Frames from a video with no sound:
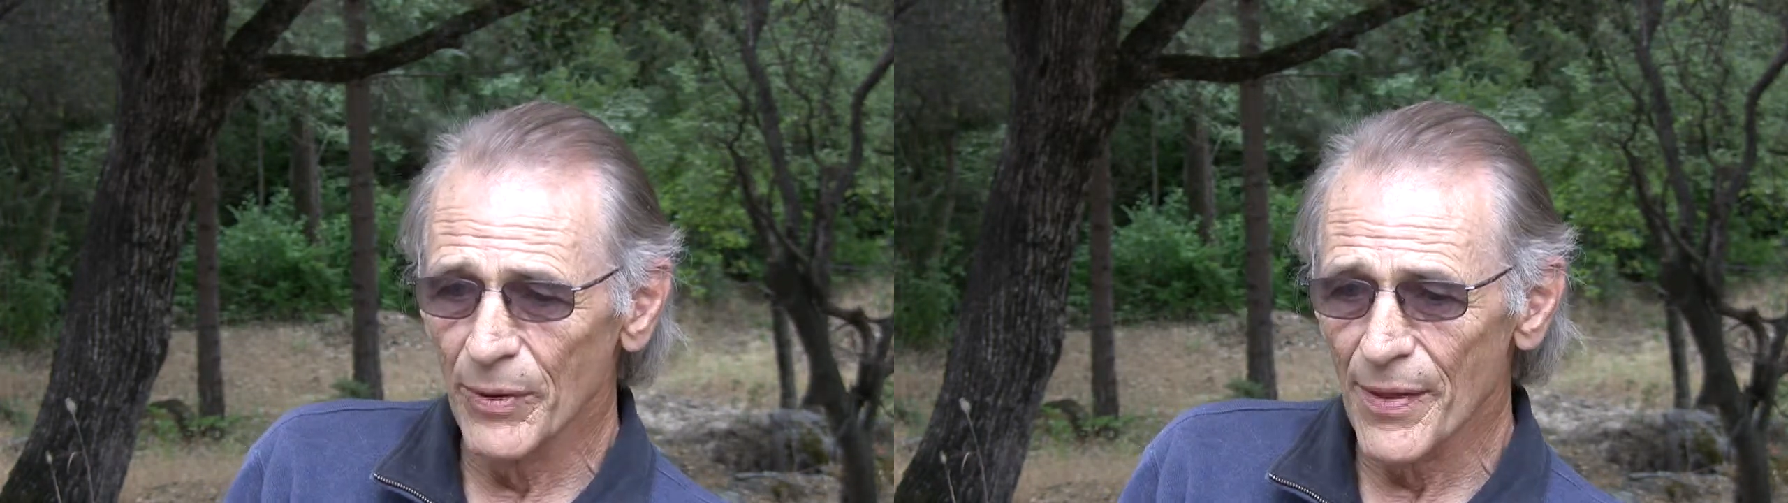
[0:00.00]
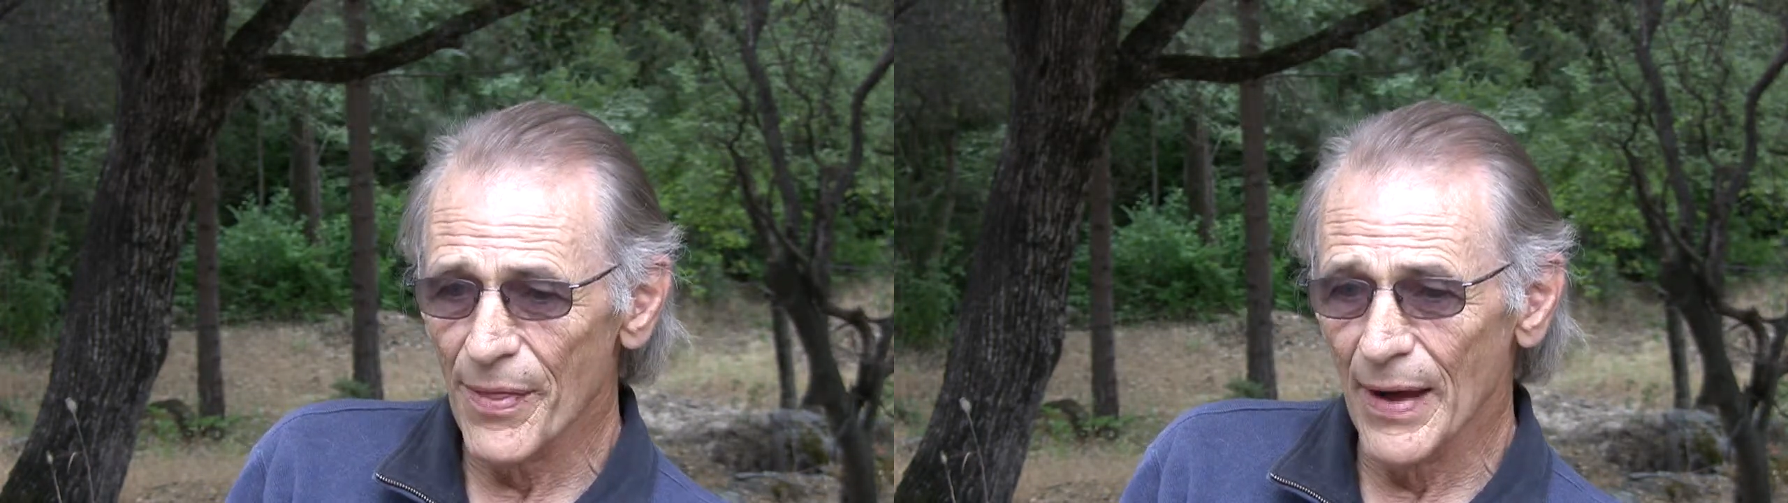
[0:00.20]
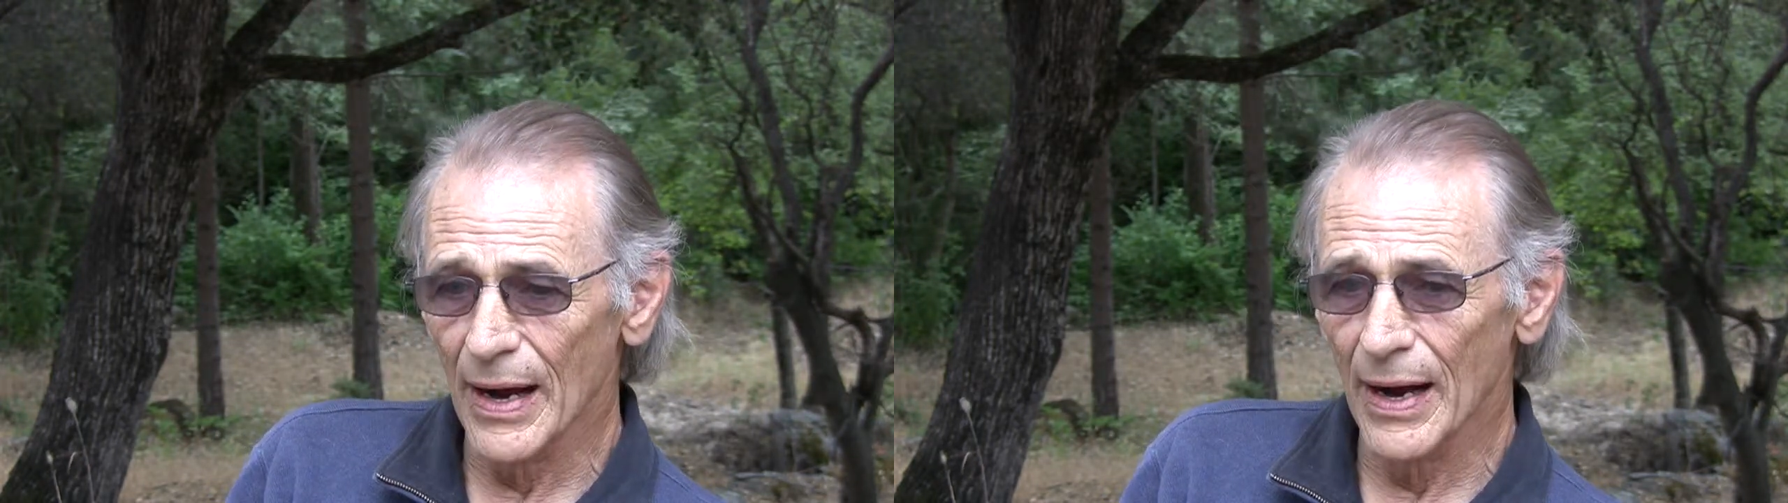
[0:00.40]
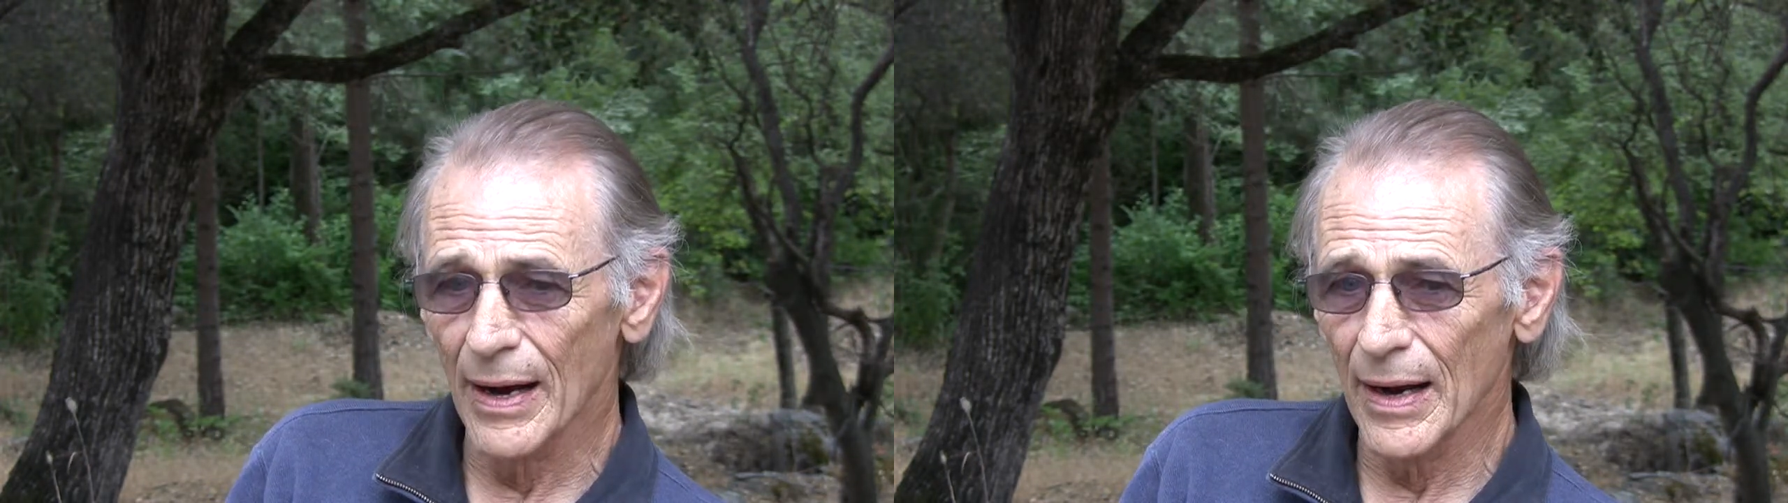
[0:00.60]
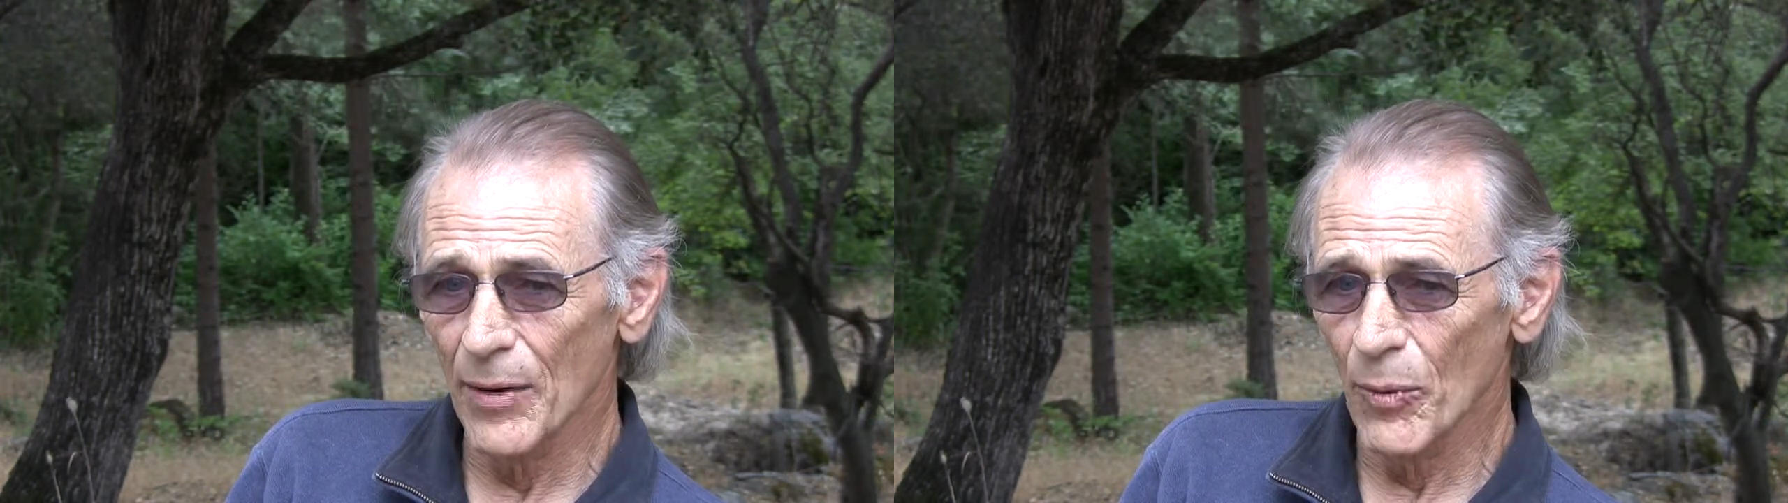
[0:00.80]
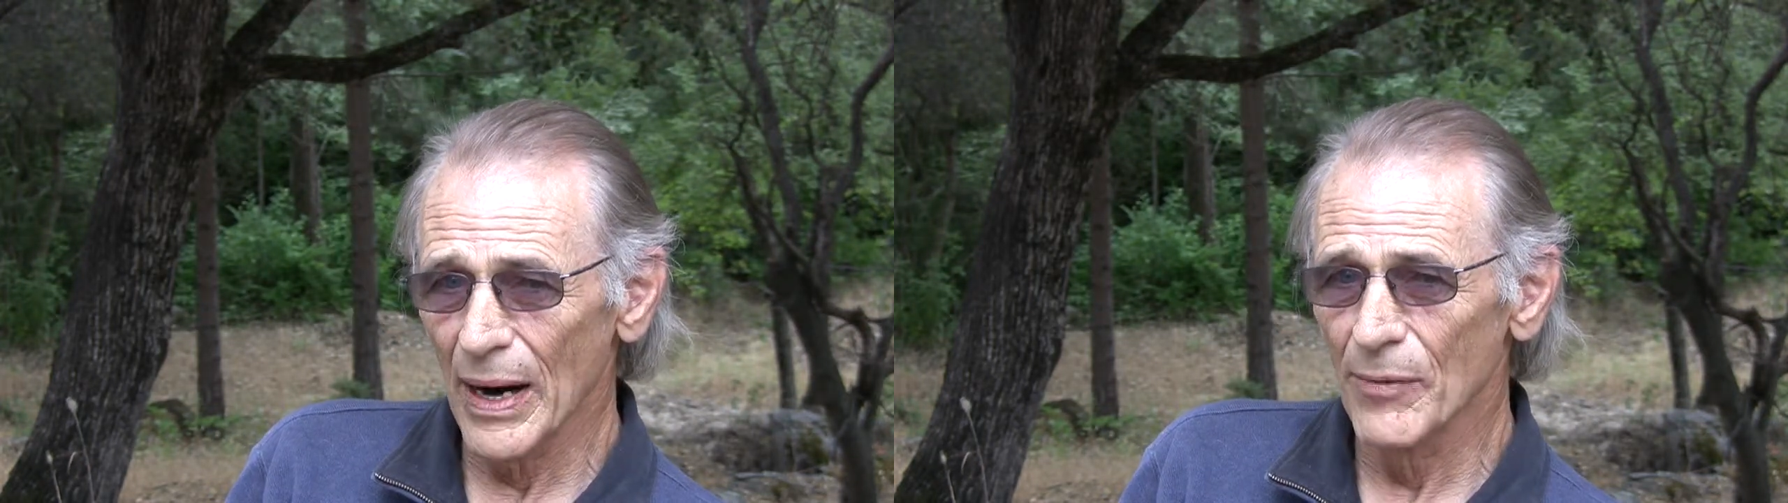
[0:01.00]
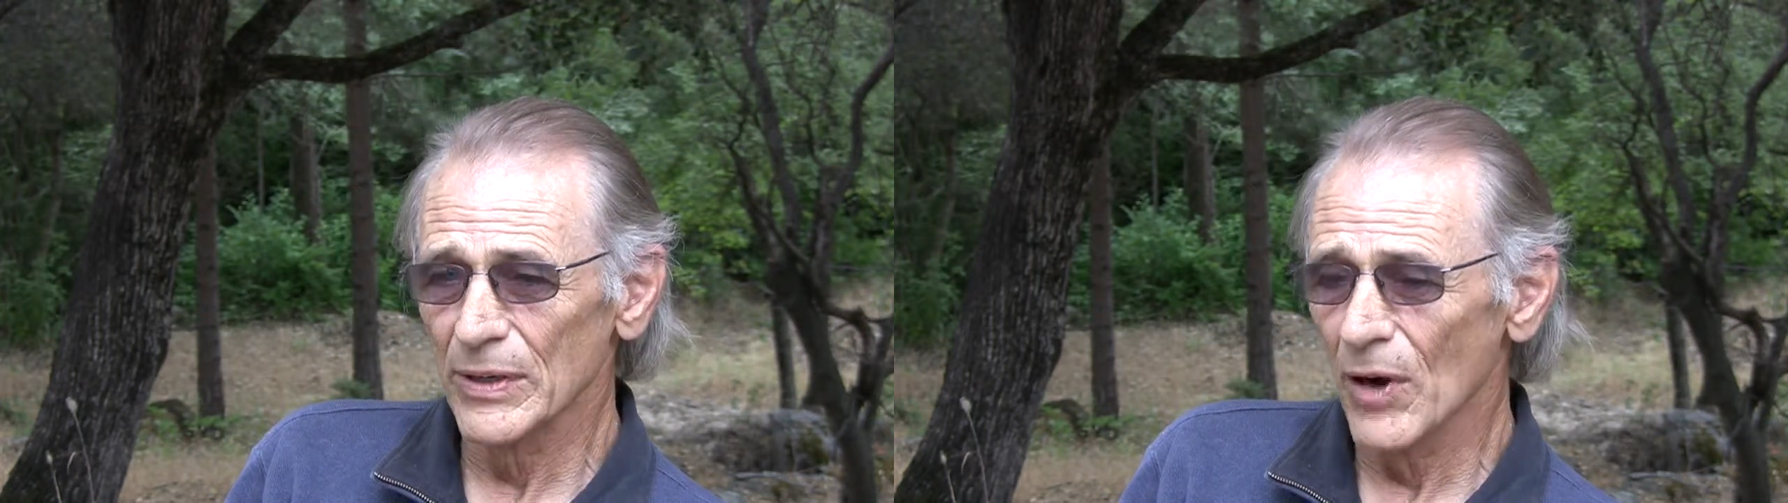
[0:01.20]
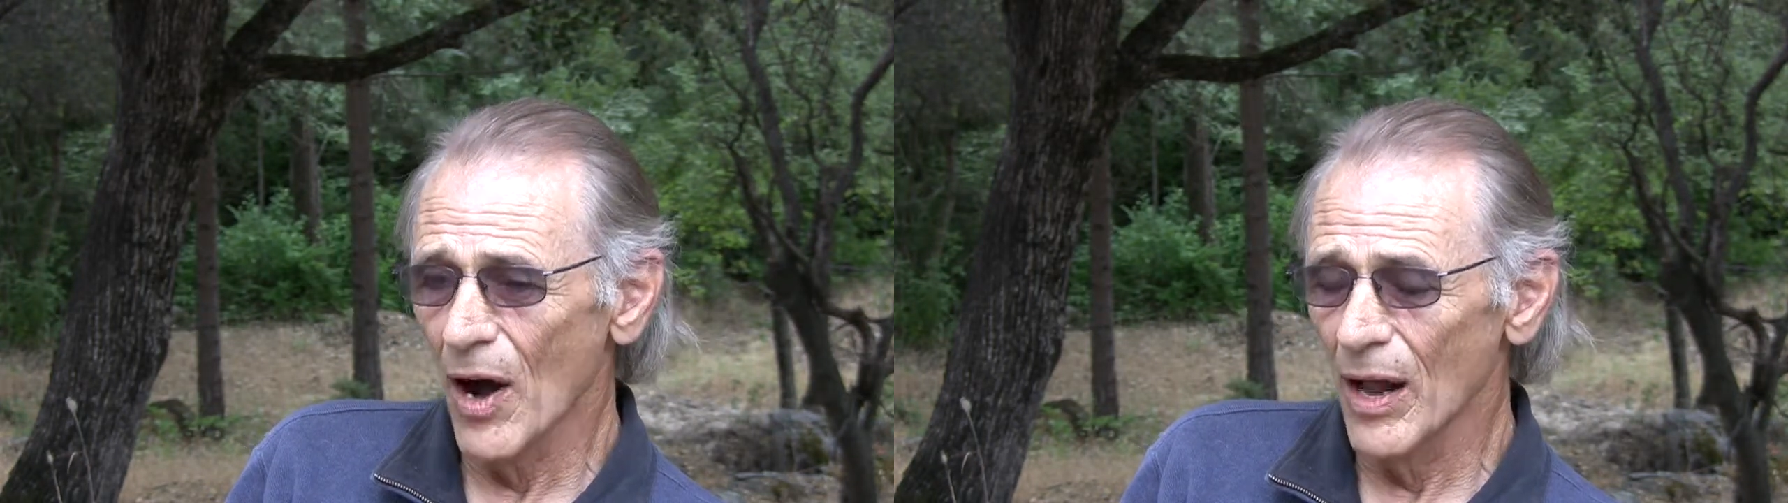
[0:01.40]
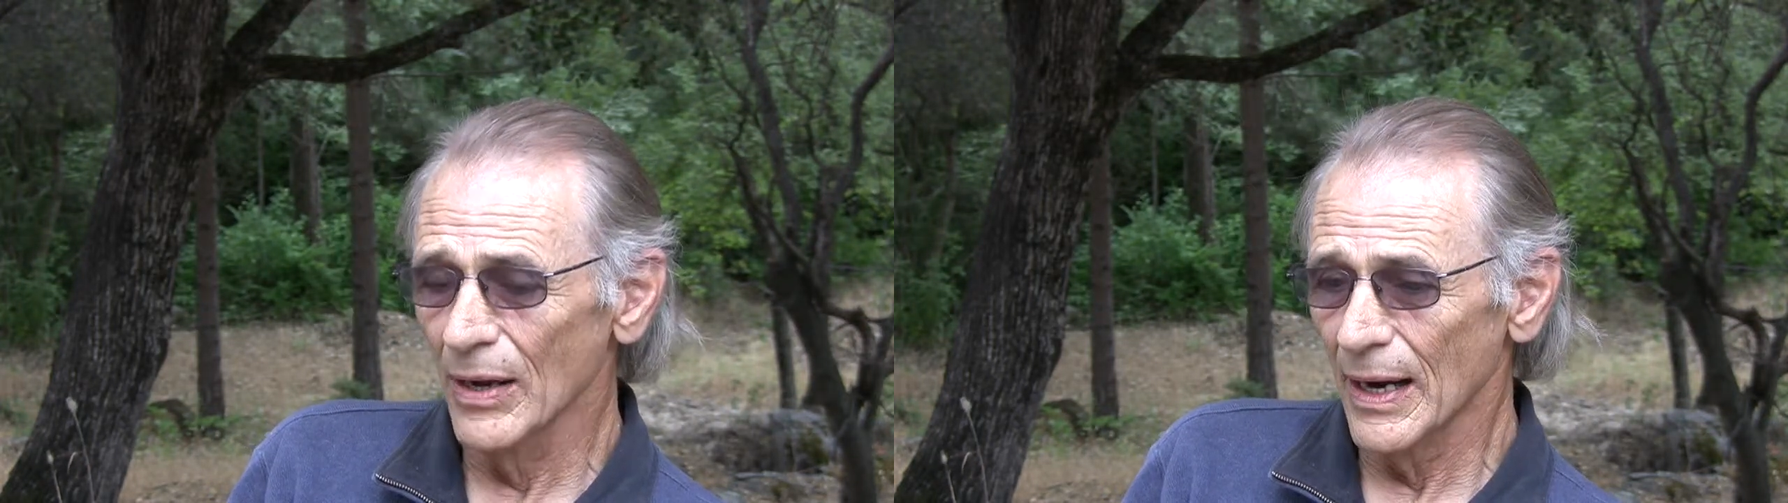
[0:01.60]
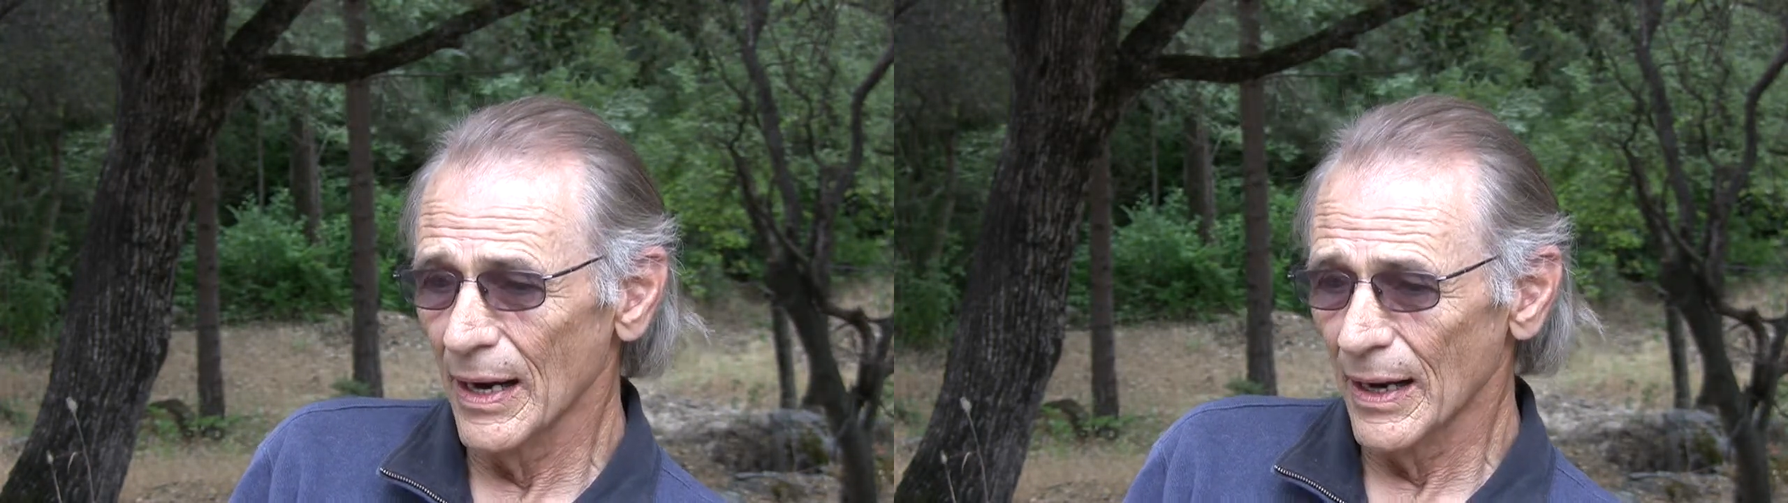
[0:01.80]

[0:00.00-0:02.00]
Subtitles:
with what I would call